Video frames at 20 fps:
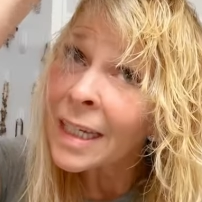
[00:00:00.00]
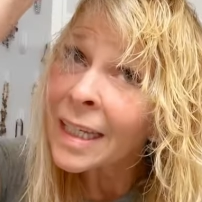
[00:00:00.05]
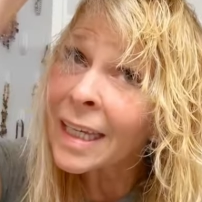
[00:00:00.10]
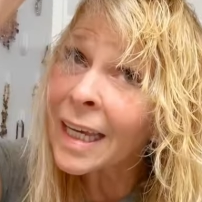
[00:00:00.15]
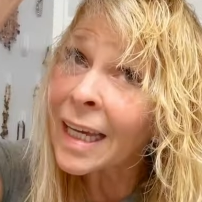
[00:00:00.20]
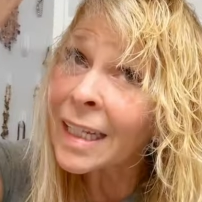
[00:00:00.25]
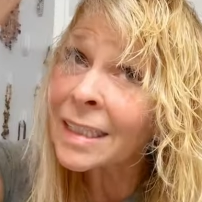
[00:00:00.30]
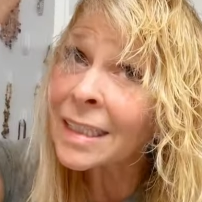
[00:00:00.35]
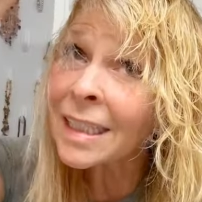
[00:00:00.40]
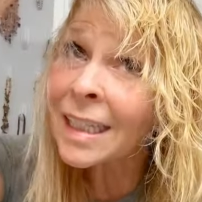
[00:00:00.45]

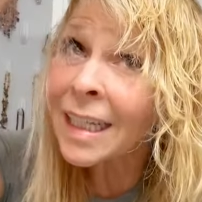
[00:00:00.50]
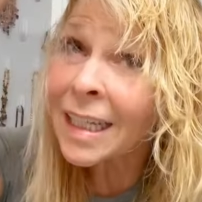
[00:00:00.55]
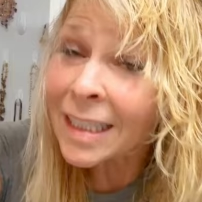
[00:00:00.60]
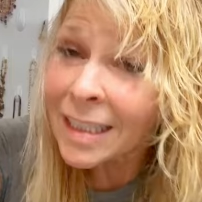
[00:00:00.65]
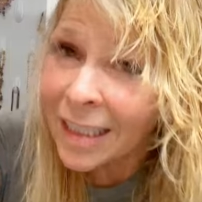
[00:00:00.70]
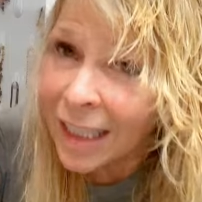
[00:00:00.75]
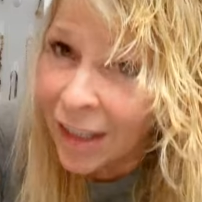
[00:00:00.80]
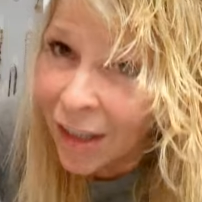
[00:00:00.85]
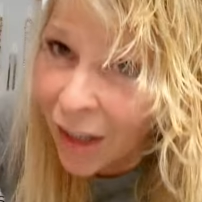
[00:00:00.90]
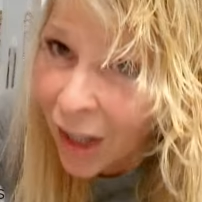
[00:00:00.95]
Yeah, see,
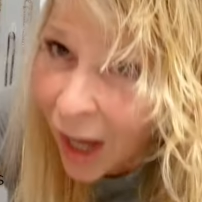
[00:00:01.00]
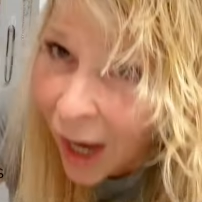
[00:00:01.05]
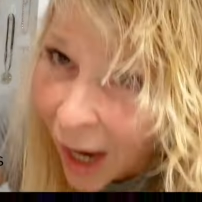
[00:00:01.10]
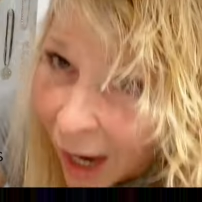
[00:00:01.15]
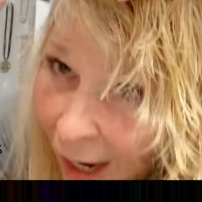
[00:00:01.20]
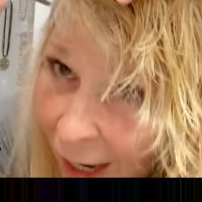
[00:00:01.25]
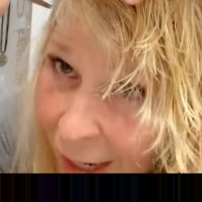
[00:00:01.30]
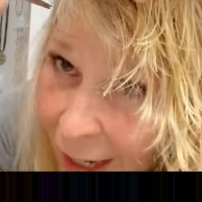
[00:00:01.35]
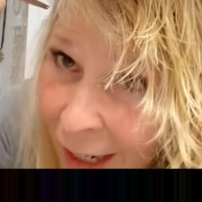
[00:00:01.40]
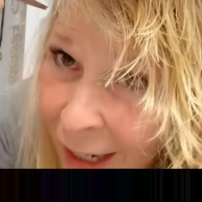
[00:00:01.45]
it's a
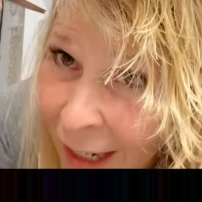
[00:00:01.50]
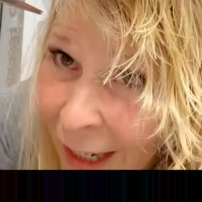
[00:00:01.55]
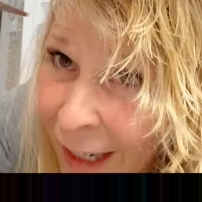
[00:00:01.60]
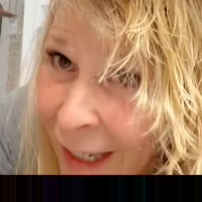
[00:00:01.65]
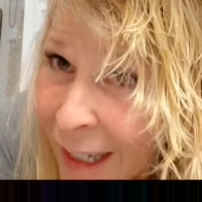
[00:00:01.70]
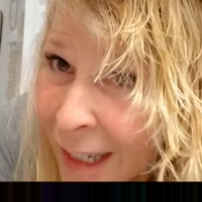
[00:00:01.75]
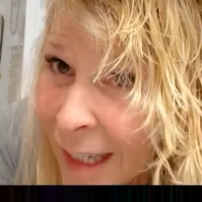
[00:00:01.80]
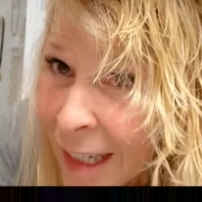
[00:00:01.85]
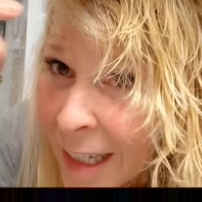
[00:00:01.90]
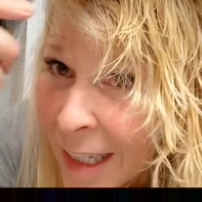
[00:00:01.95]
lot.
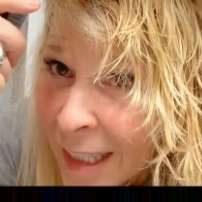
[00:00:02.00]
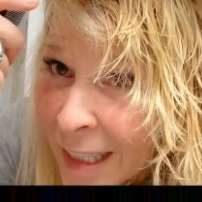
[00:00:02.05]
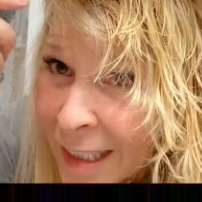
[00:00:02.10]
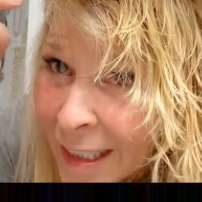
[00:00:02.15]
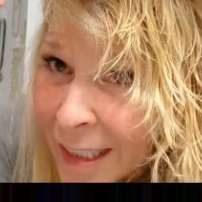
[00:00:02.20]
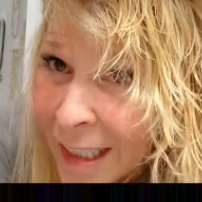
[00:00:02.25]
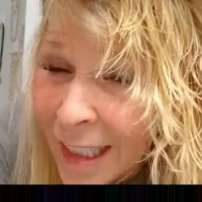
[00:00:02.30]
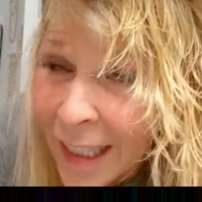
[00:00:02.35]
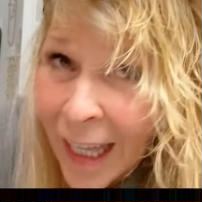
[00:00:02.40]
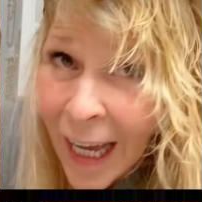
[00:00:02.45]

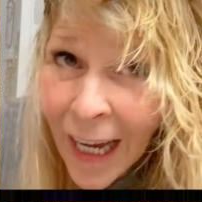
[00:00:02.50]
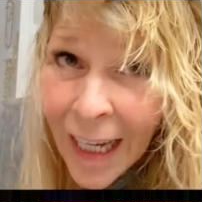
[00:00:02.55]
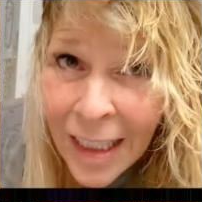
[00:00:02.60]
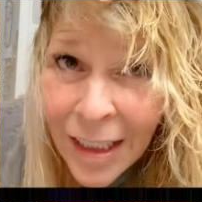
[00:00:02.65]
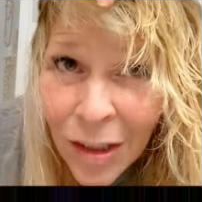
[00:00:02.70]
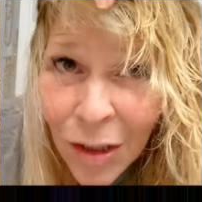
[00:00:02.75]
See that?